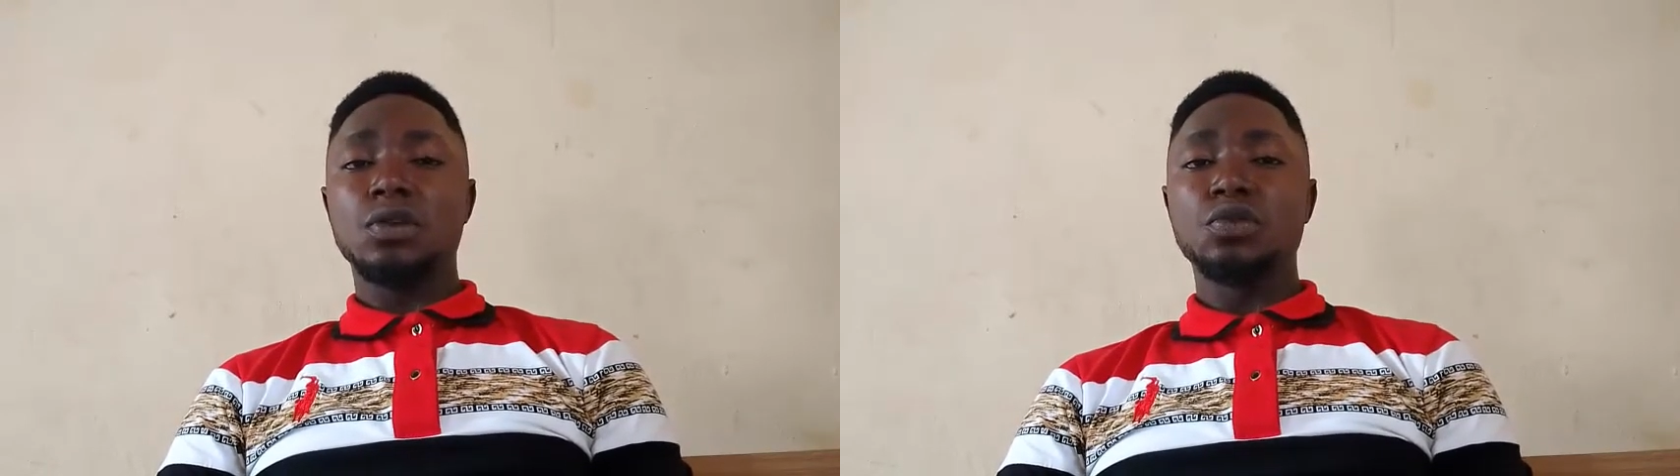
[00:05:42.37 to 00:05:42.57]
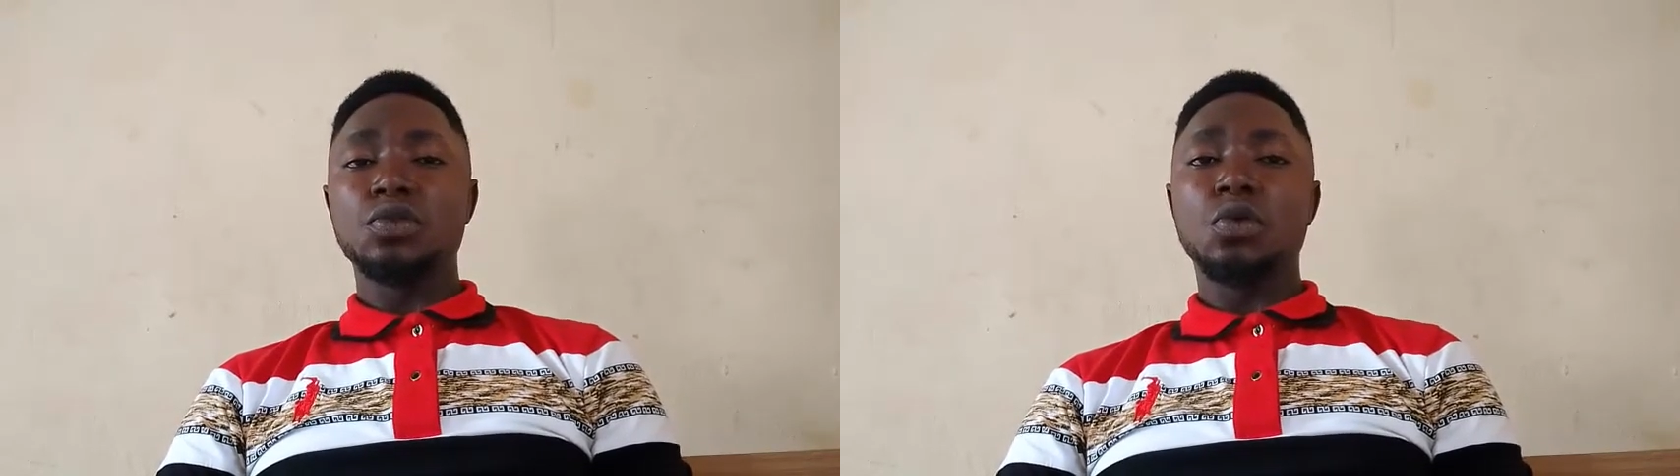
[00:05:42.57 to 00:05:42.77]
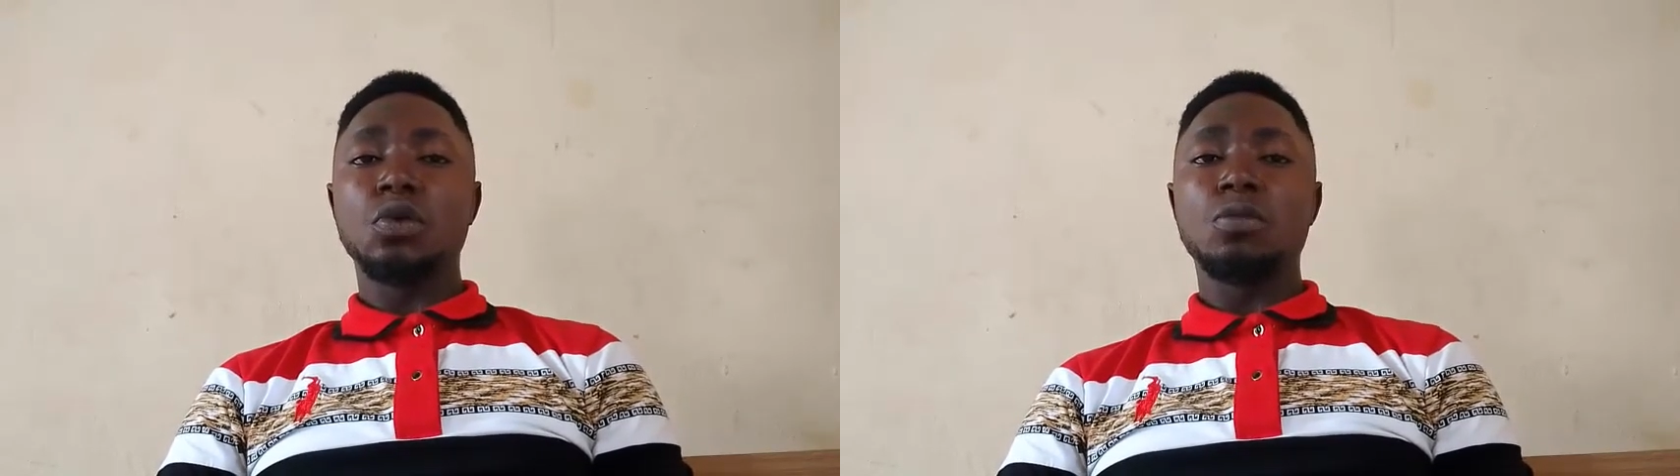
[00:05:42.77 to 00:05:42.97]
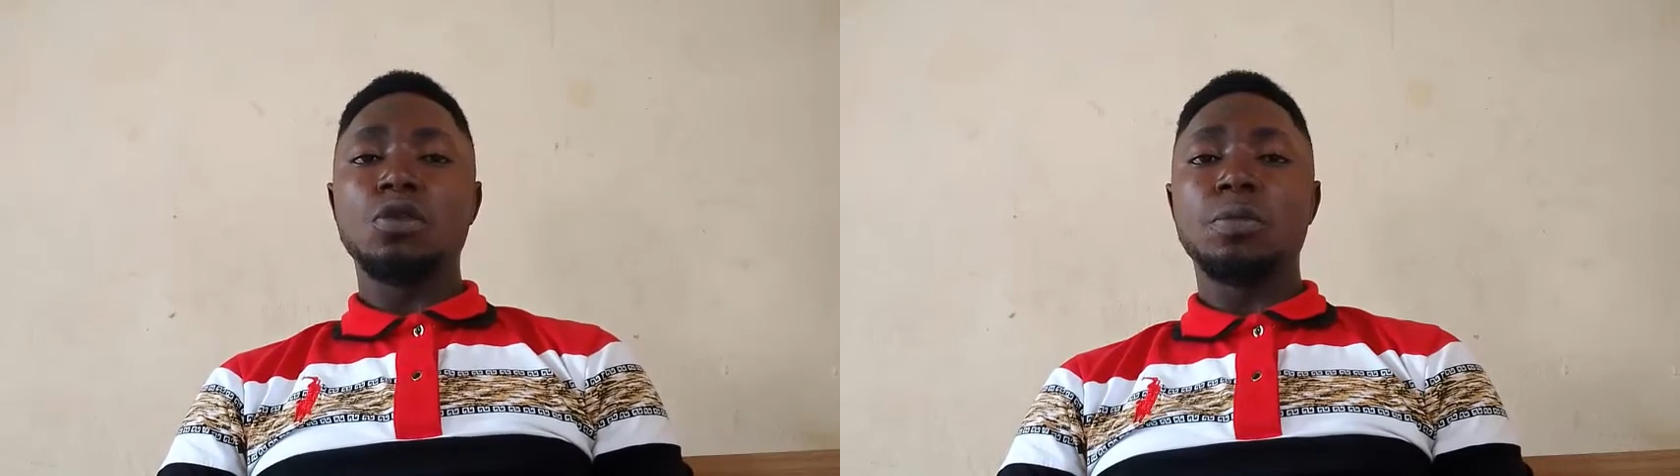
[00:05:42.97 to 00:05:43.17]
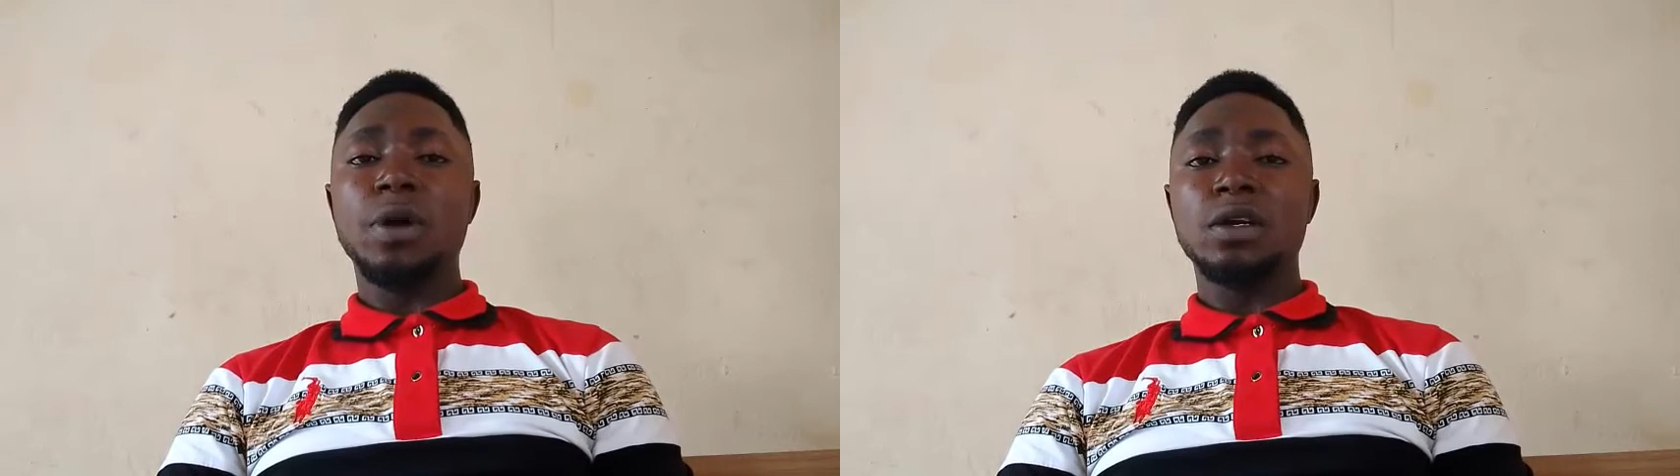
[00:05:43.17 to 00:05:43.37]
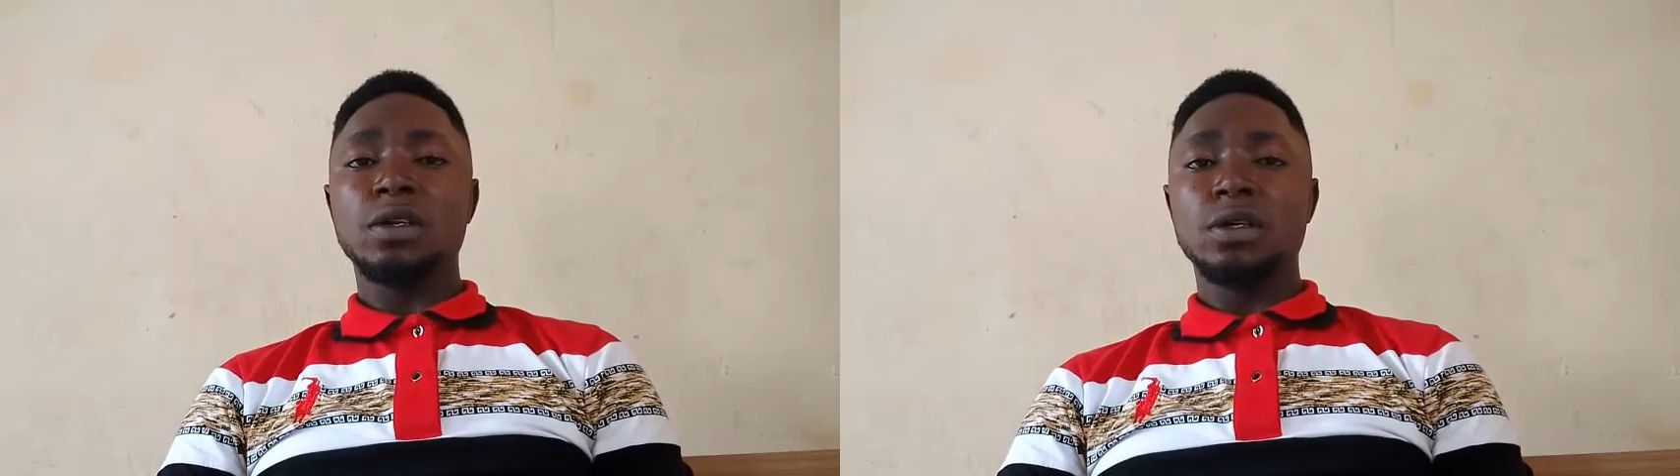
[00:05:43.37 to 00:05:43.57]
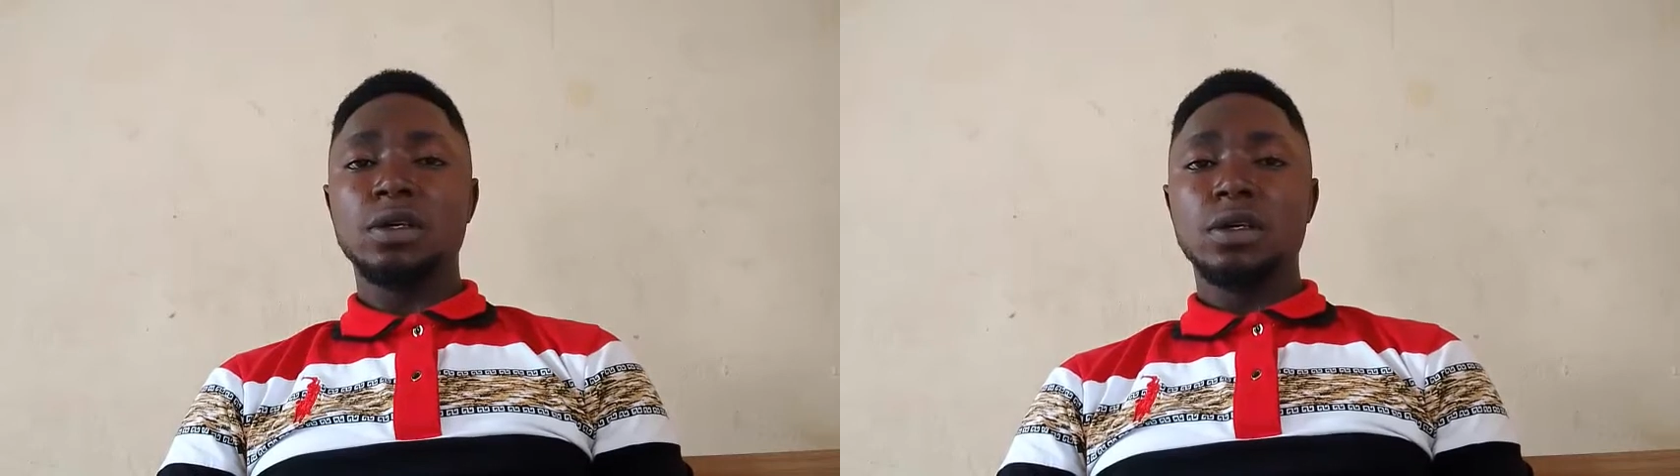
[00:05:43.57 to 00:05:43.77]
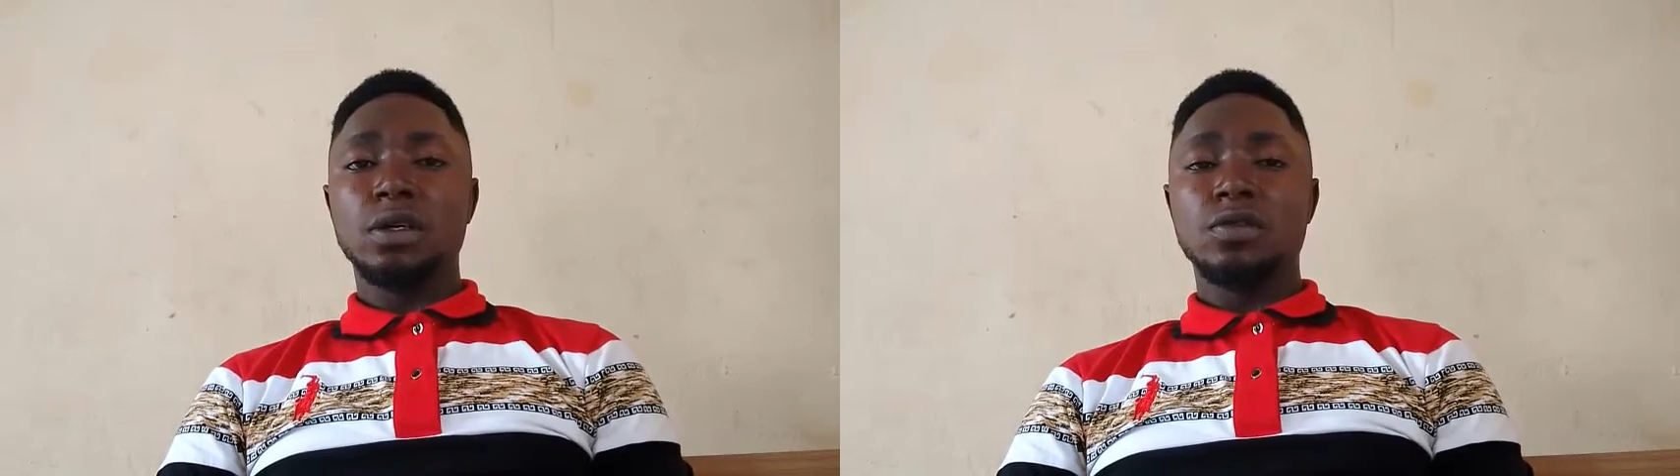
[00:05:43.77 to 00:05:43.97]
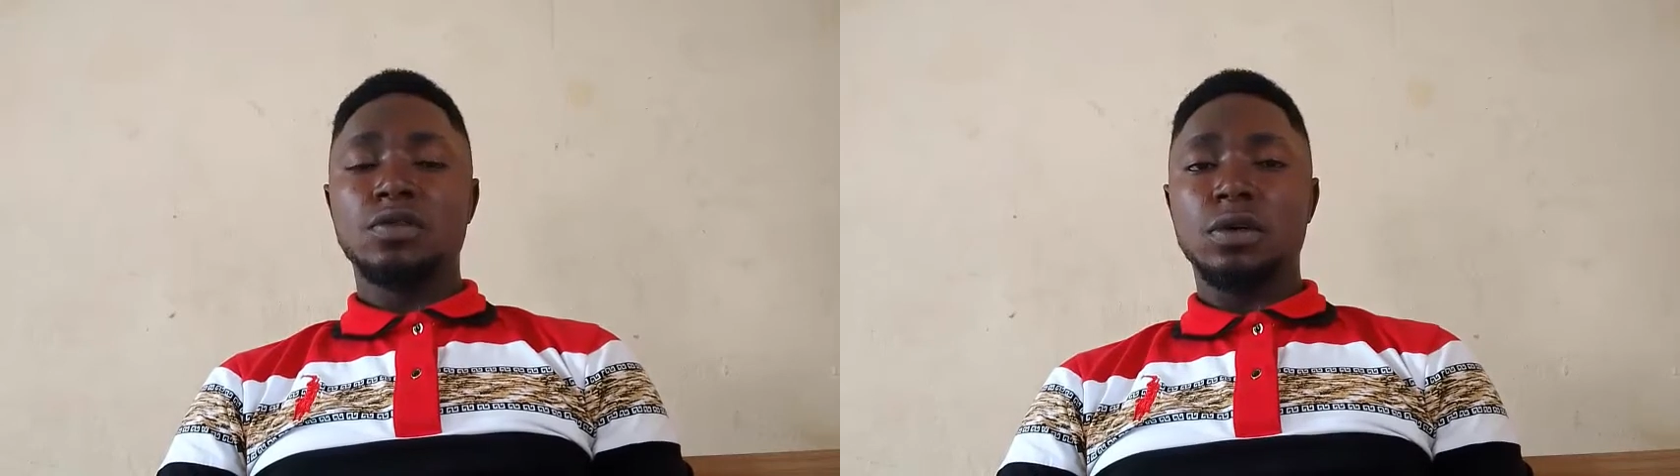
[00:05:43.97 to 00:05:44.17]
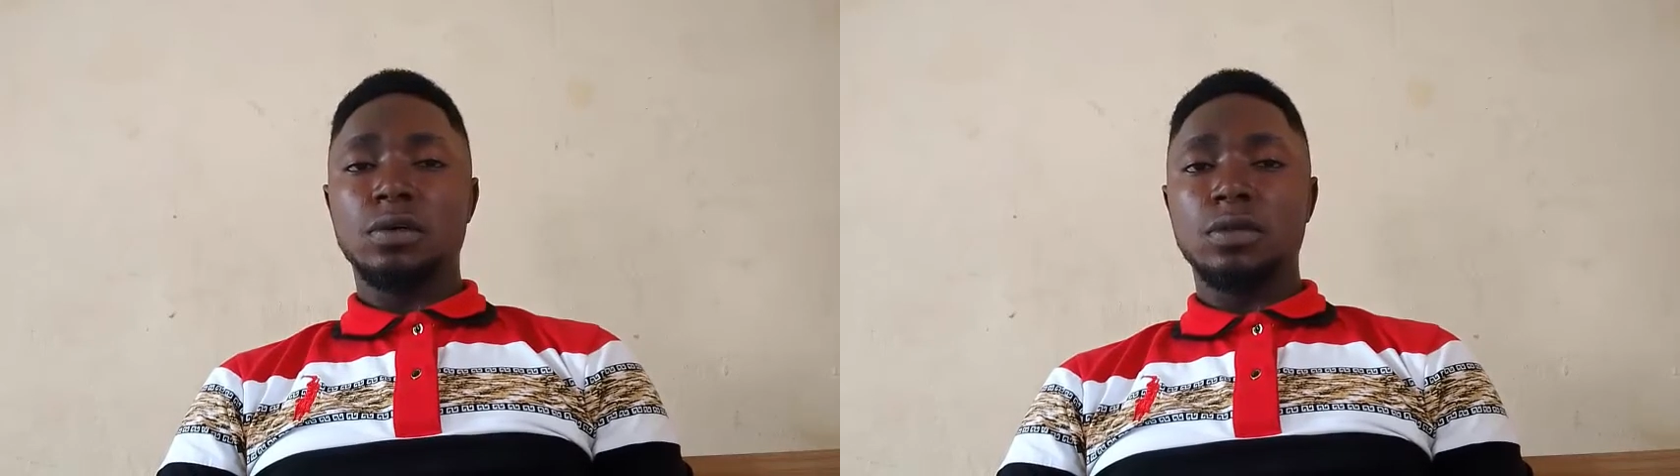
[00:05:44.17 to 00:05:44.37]
2 or more parts
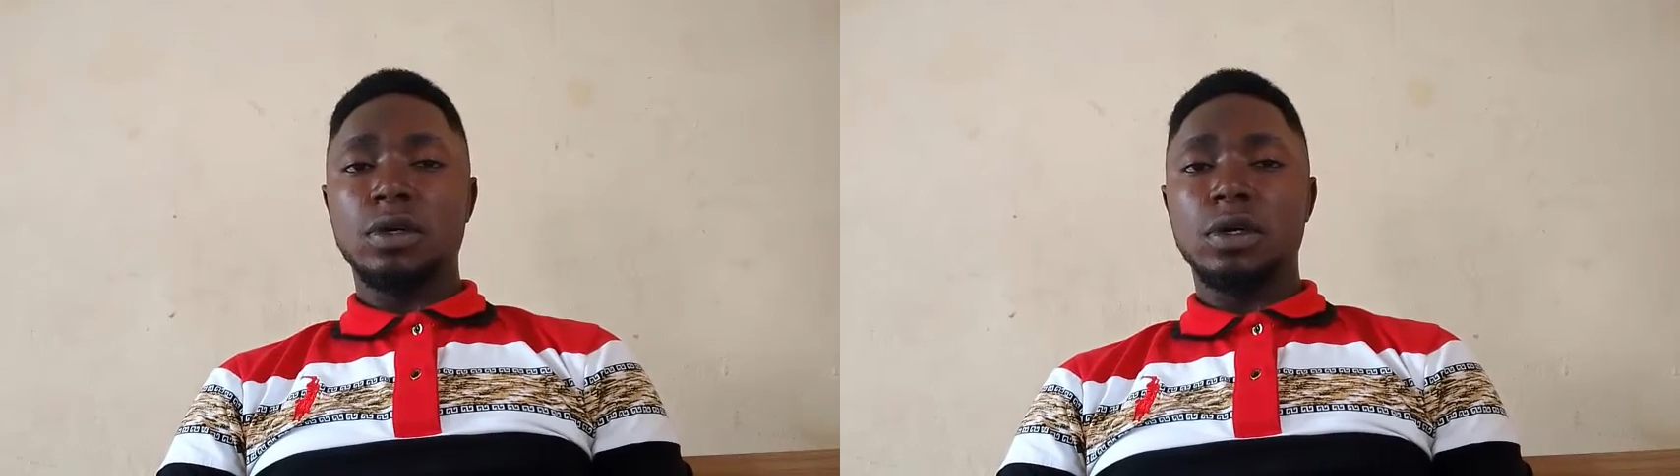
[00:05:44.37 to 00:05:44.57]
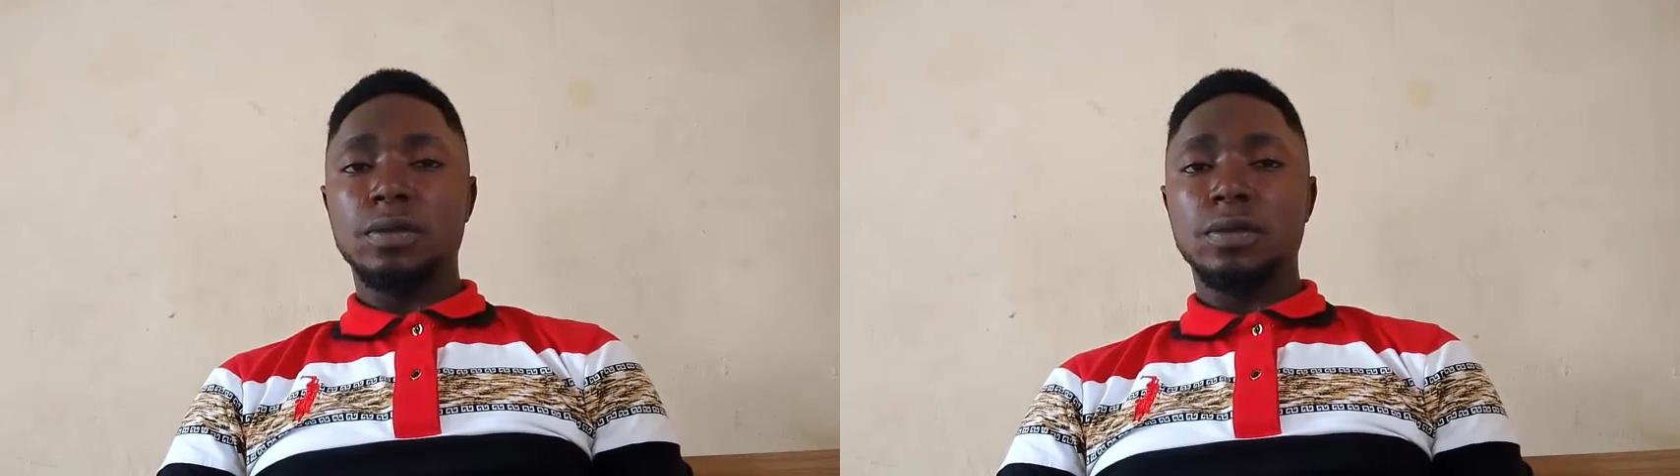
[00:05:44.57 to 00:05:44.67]
from